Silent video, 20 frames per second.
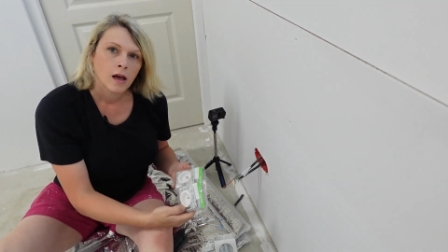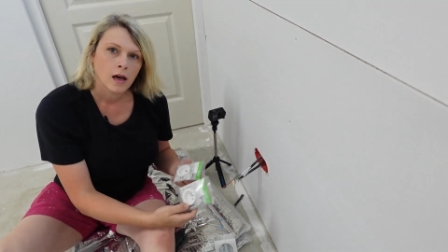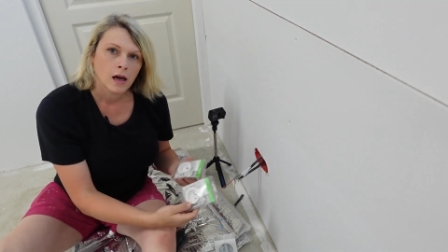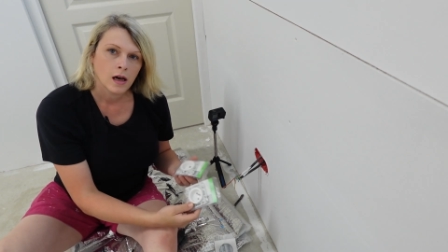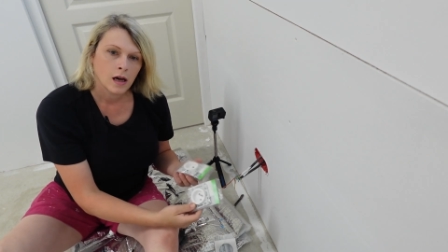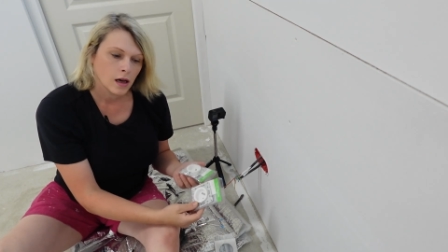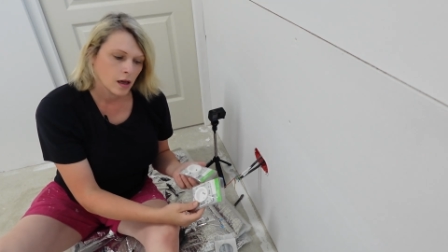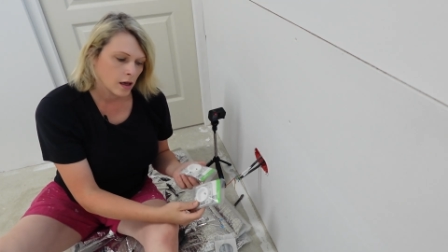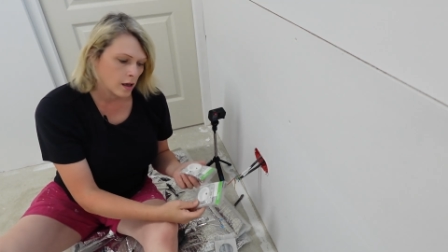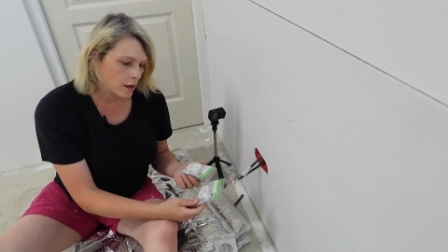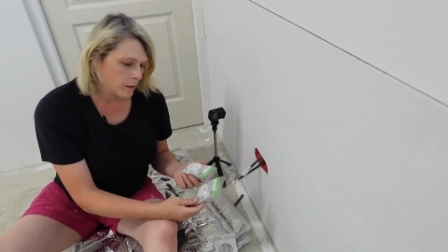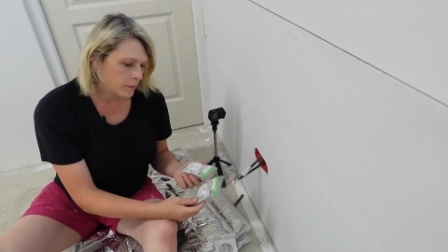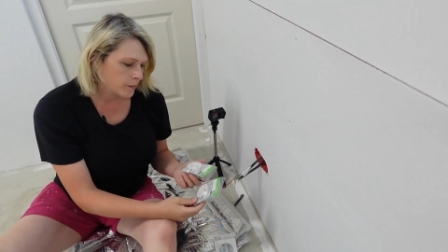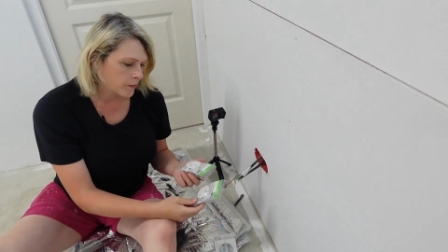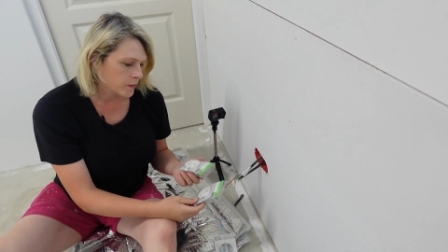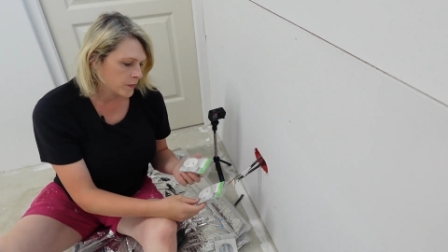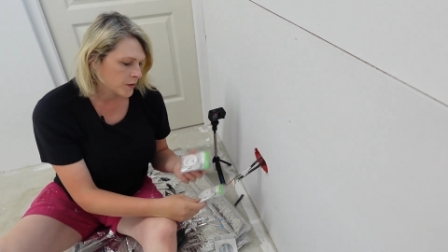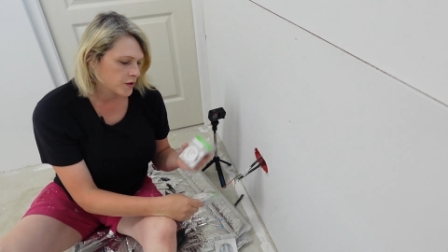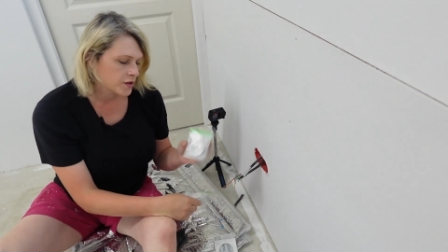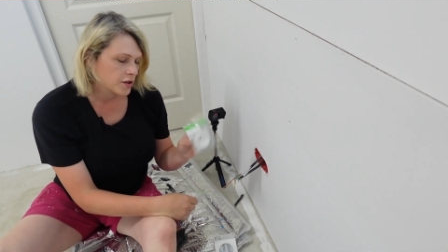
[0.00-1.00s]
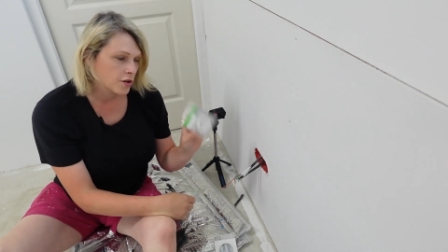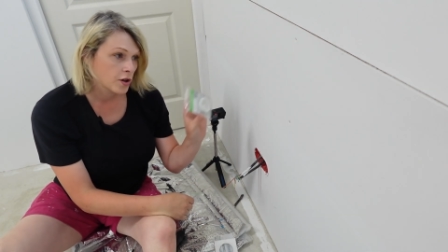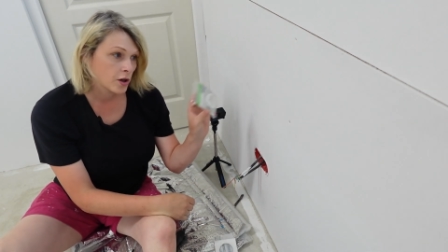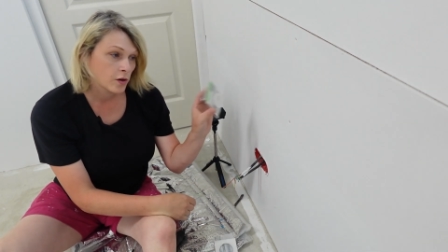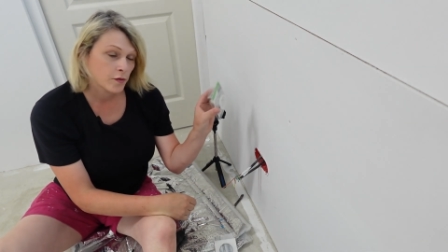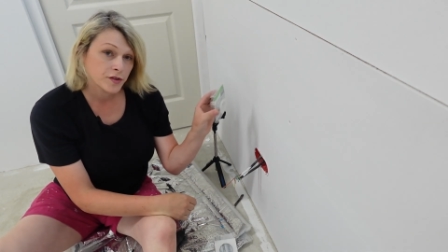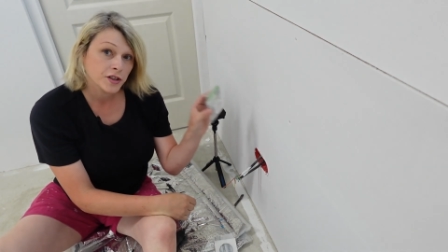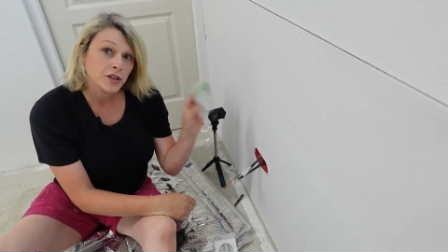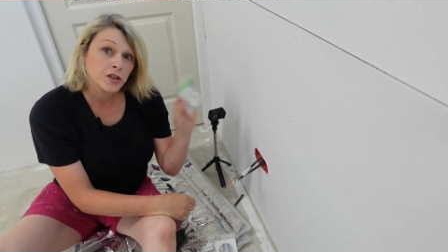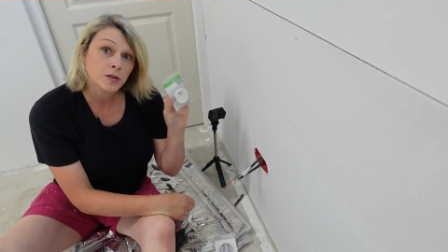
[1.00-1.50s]
Um, so you can
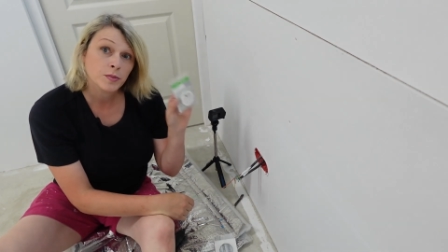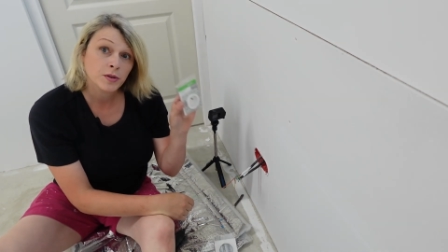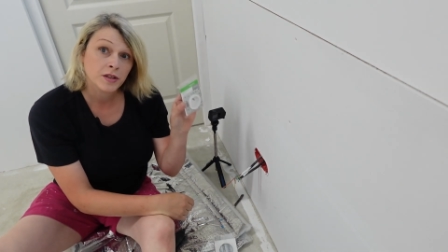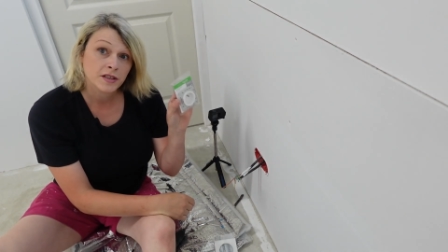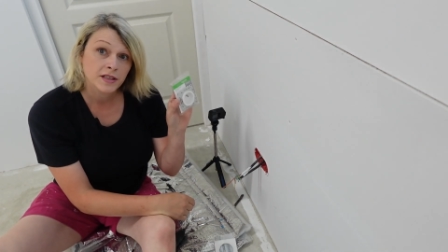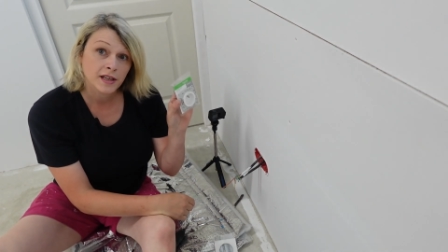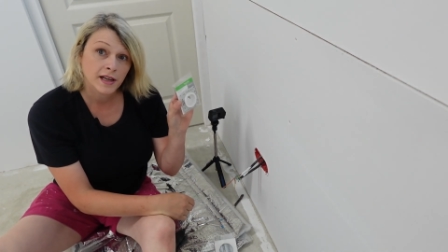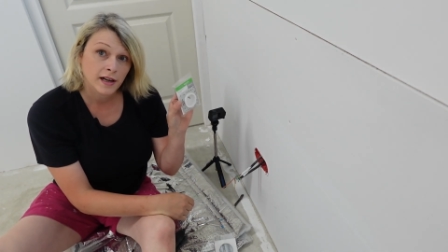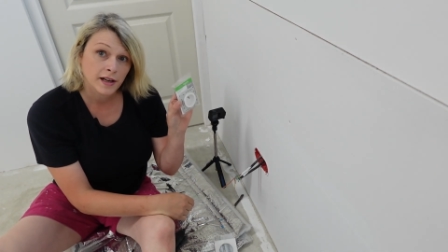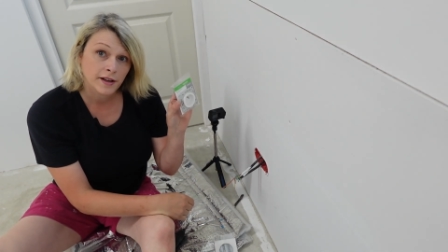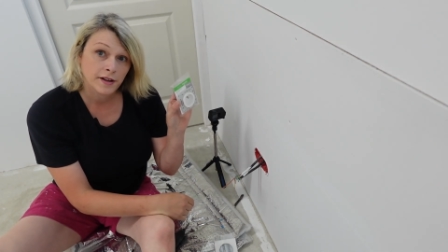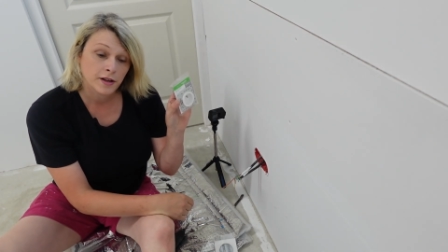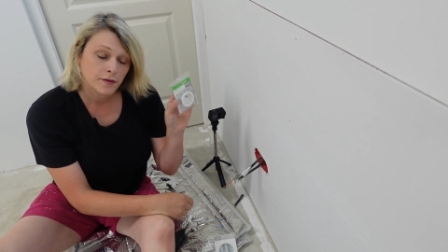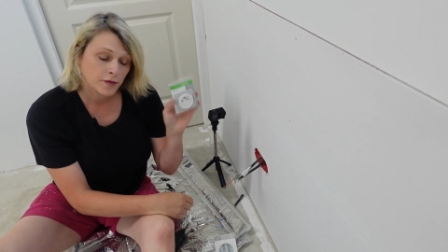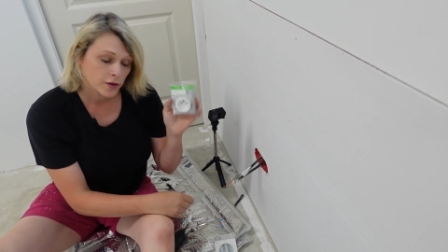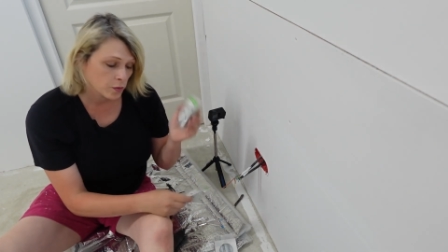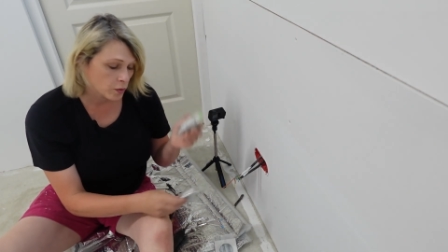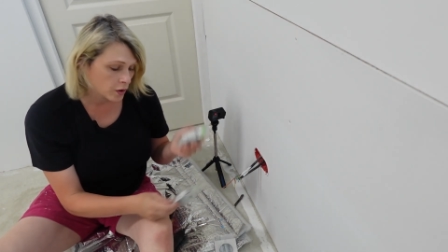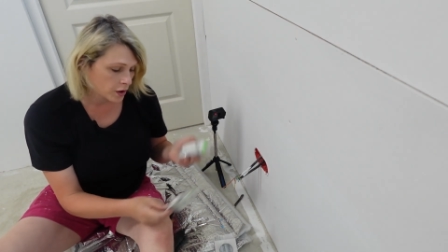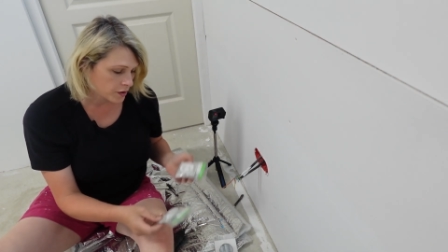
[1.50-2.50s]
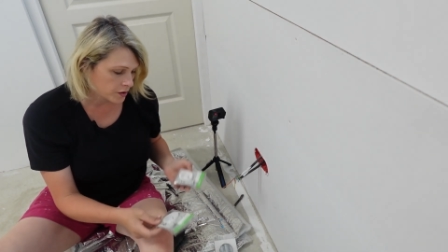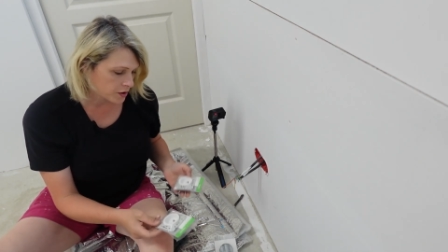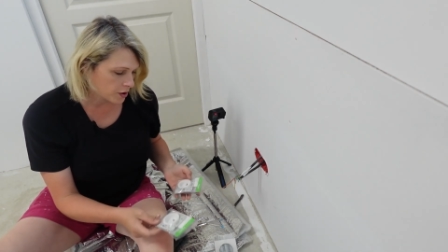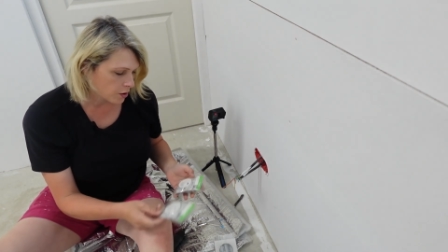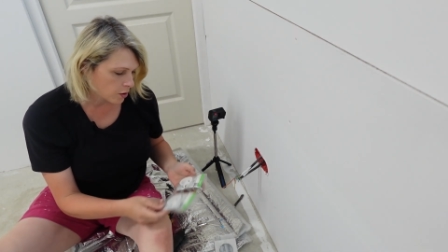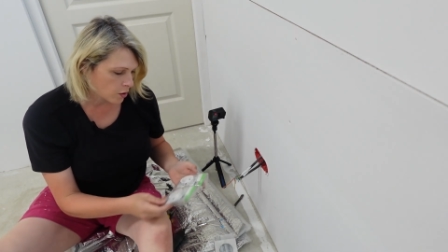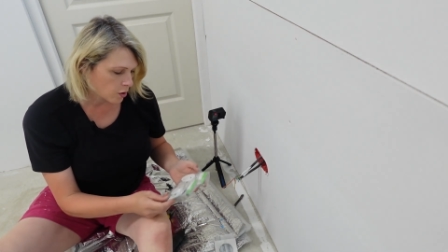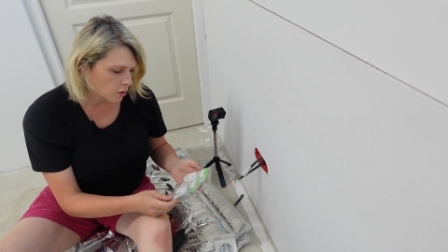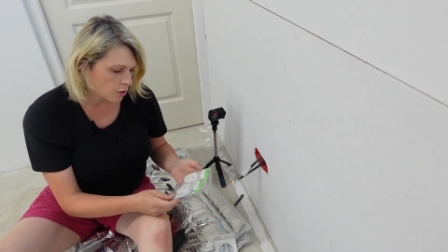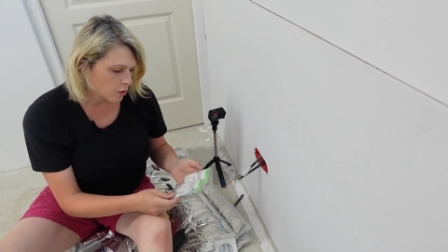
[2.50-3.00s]
obviously just put a single in if you want,
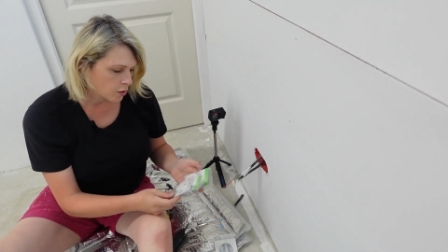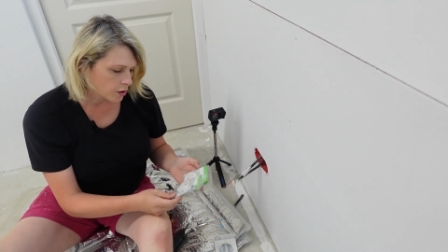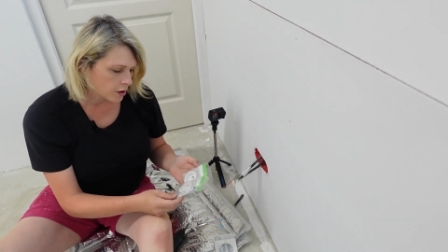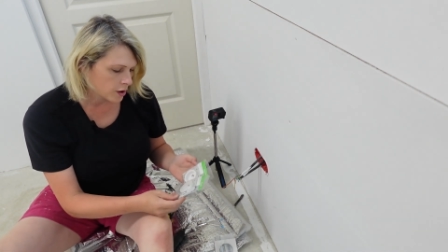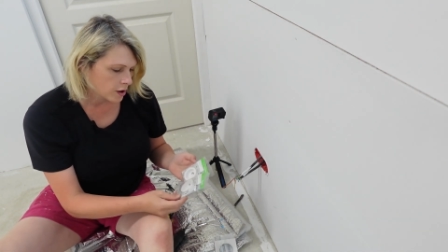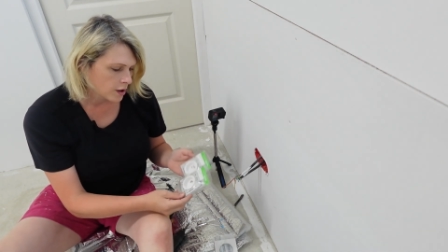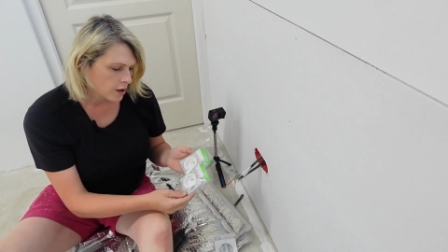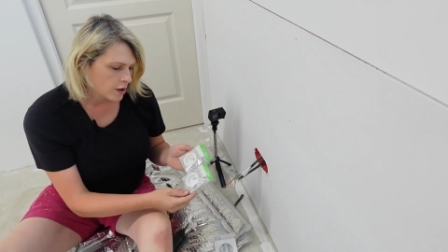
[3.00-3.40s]
or